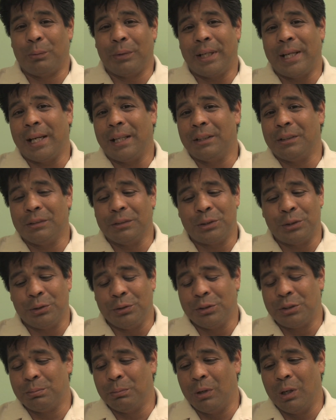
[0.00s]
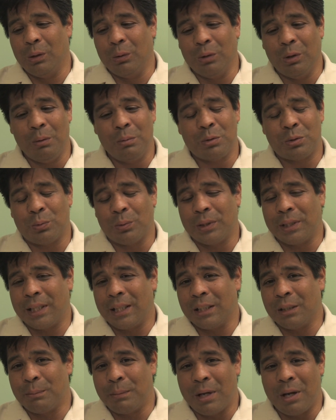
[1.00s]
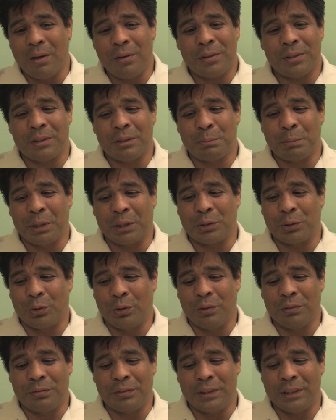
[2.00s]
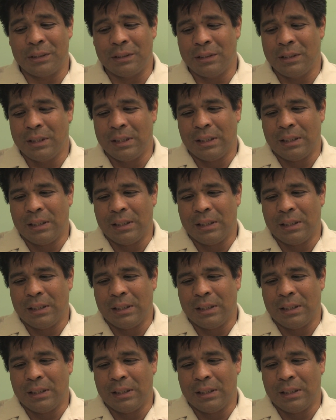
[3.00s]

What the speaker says: We had those two small ropes, one out of the mouth and the pectoral fin,